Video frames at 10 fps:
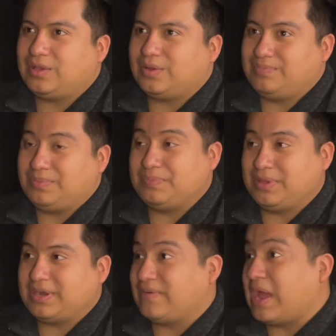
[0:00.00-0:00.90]
being
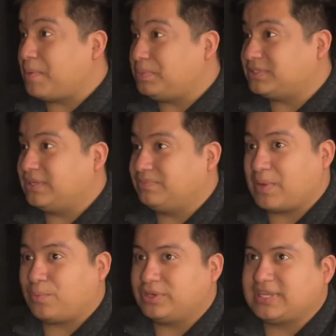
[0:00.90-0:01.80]
enough, I represent, my
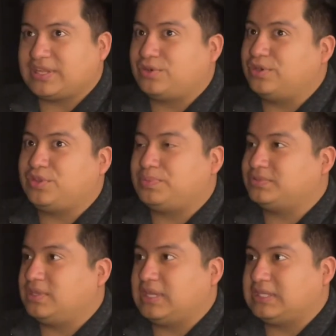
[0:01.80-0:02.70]
ward is, like,
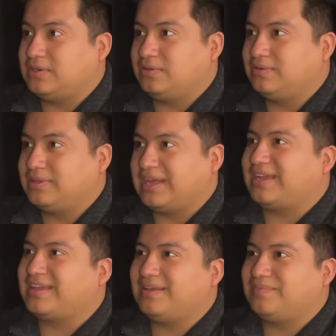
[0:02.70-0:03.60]
33% Latino. Like,
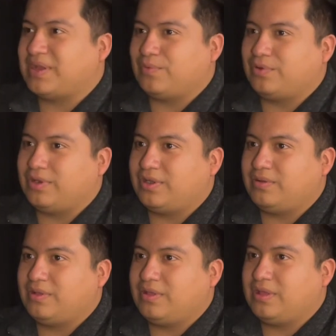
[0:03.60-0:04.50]
my ward,
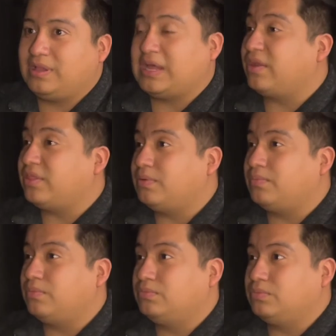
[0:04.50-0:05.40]
a lot of
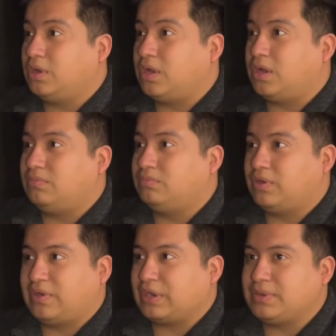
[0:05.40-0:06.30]
them,
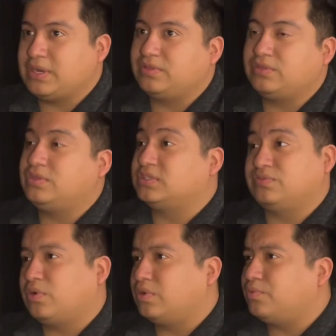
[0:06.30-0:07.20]
our community doesn't
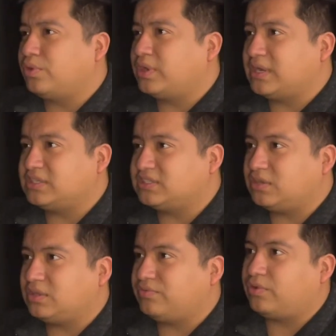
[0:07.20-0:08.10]
vote in Ward 9
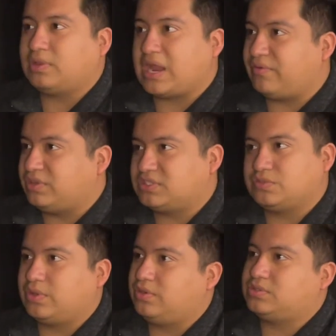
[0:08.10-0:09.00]
necessarily for a lot of reasons,
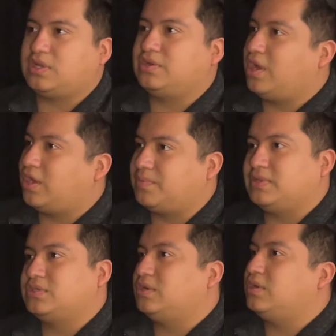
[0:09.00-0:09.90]
whether it's, like, undocumented